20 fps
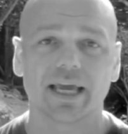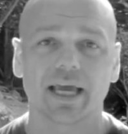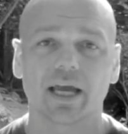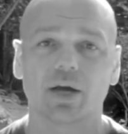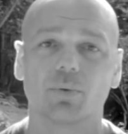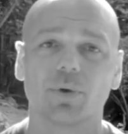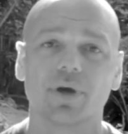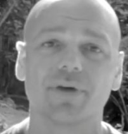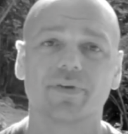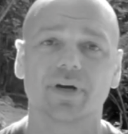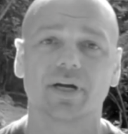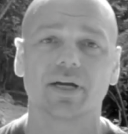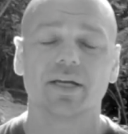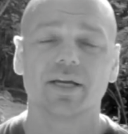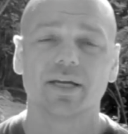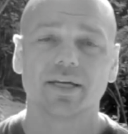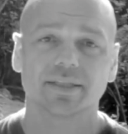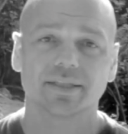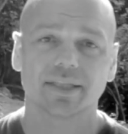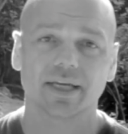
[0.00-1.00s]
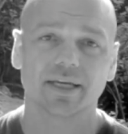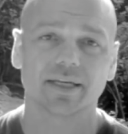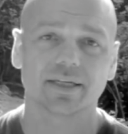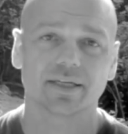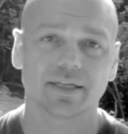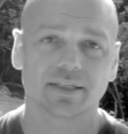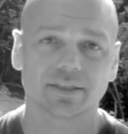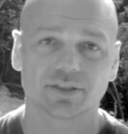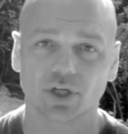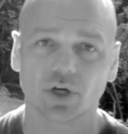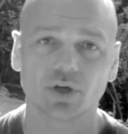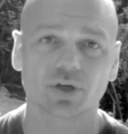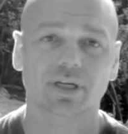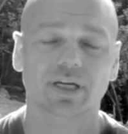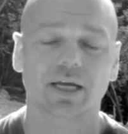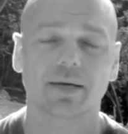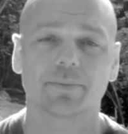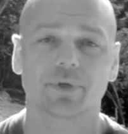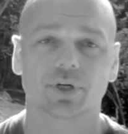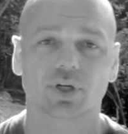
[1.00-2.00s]
However, they don't
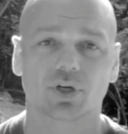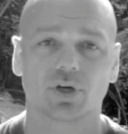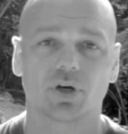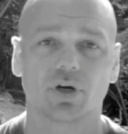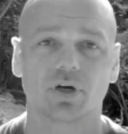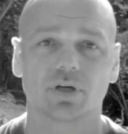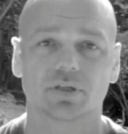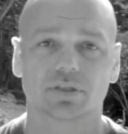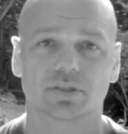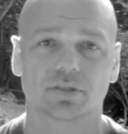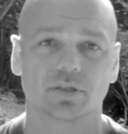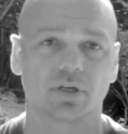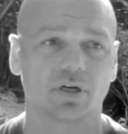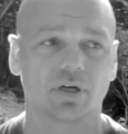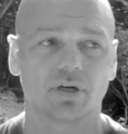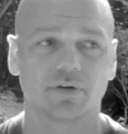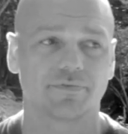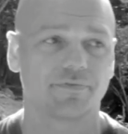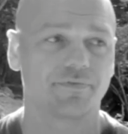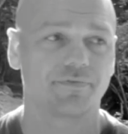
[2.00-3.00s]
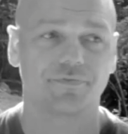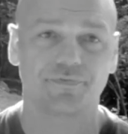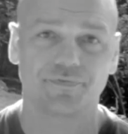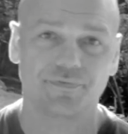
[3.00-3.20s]
come at a cost of